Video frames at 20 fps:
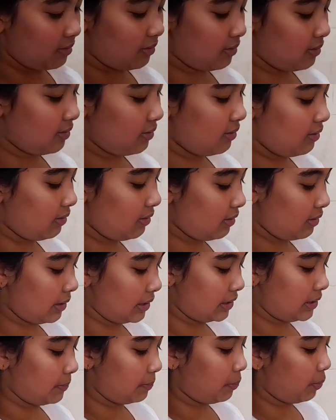Oh,
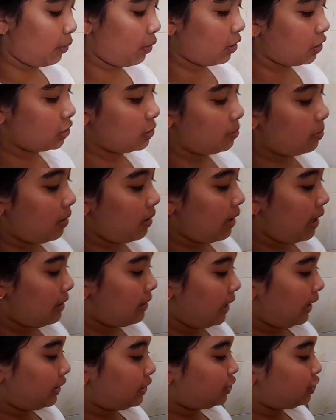it's a portable
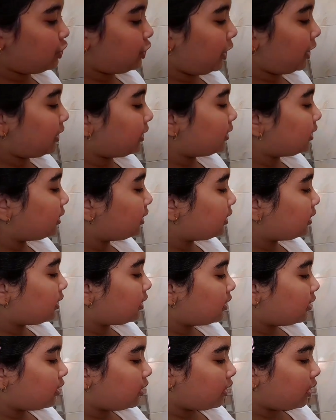electric
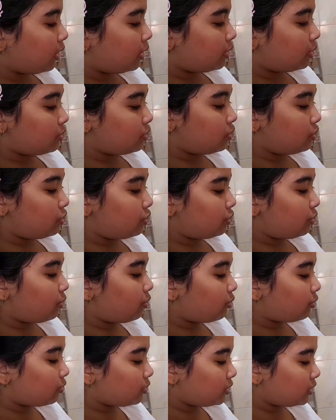
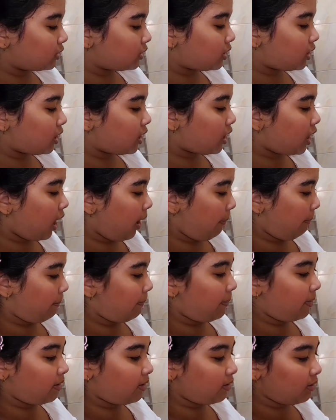juice cup.
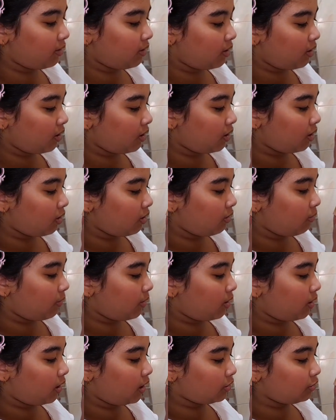
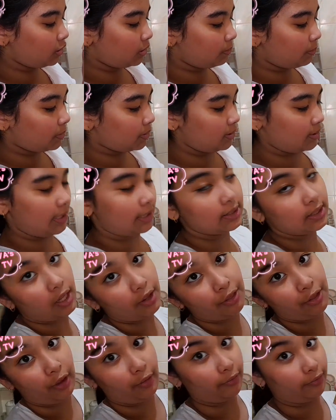100%
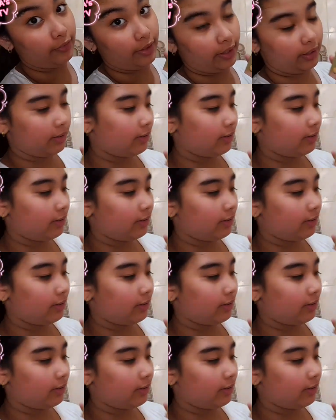authentic.